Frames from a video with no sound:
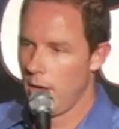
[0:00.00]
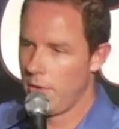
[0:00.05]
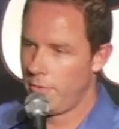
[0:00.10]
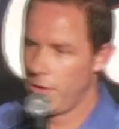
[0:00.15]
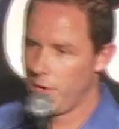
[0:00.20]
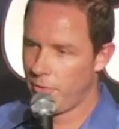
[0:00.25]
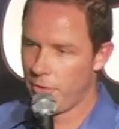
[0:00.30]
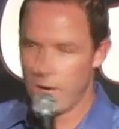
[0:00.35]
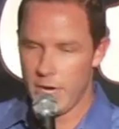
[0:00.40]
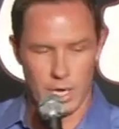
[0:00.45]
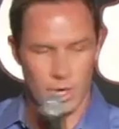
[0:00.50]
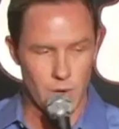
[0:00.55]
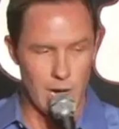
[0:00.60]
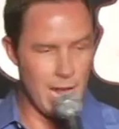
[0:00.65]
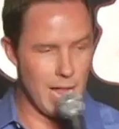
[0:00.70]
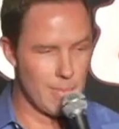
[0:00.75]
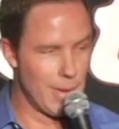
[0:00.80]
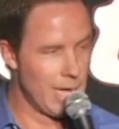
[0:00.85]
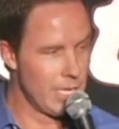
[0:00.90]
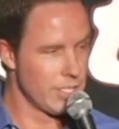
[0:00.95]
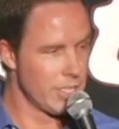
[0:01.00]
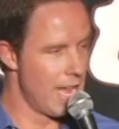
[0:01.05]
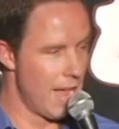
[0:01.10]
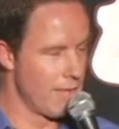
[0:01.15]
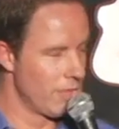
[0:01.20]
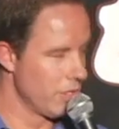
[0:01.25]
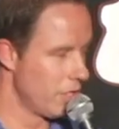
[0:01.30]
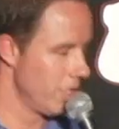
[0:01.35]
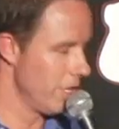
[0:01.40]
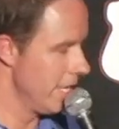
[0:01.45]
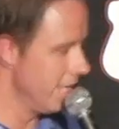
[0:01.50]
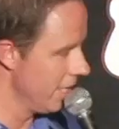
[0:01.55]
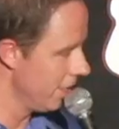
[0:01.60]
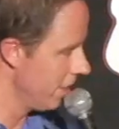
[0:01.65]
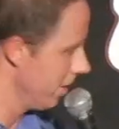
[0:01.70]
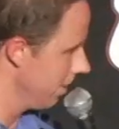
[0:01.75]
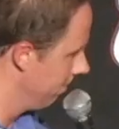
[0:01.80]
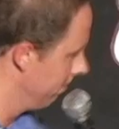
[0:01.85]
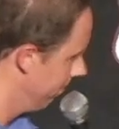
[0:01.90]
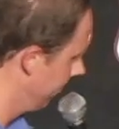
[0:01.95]
Feel free to cry, my staff has seen it.
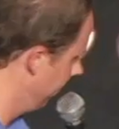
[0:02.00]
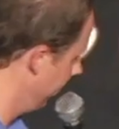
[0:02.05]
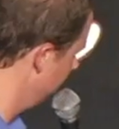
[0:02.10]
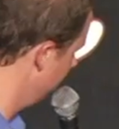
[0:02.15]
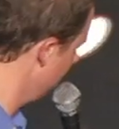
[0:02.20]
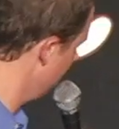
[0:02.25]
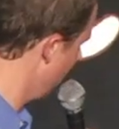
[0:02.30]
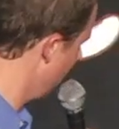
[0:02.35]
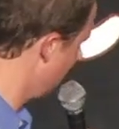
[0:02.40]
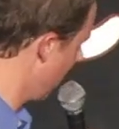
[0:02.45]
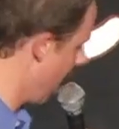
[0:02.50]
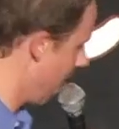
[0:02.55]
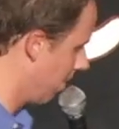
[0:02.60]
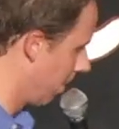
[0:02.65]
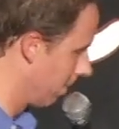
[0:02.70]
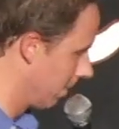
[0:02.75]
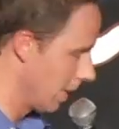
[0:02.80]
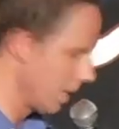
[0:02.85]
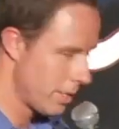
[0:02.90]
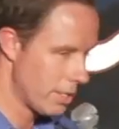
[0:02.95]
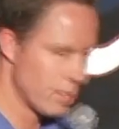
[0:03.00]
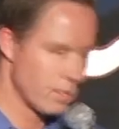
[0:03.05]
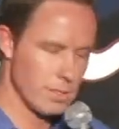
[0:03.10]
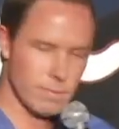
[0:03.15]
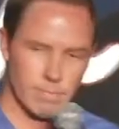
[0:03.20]
No problem.